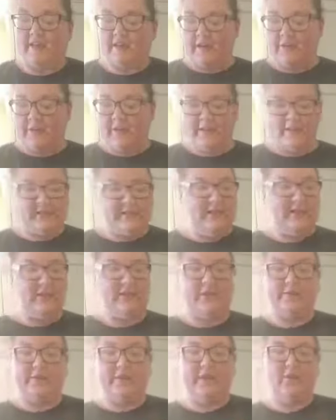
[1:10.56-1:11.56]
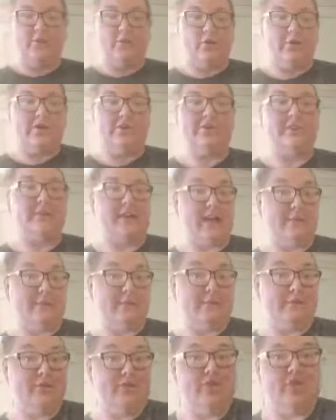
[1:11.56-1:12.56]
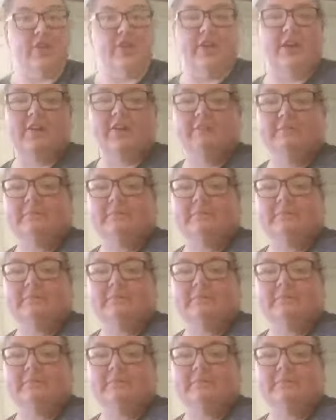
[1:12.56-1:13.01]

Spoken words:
you're going to need 3/4 cup of sugar.